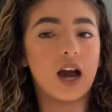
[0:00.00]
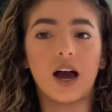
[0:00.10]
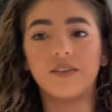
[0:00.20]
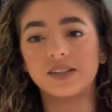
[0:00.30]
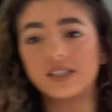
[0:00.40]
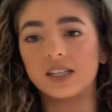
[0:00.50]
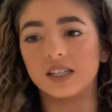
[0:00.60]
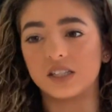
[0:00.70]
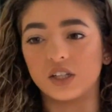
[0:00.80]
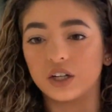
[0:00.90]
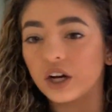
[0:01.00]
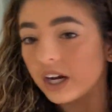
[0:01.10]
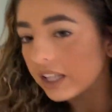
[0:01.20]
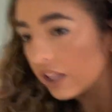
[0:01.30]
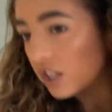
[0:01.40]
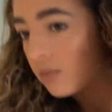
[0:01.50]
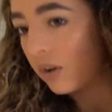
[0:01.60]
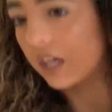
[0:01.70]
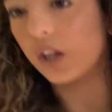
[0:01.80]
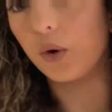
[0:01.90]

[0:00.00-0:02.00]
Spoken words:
obviously doesn't look curly, looks more like on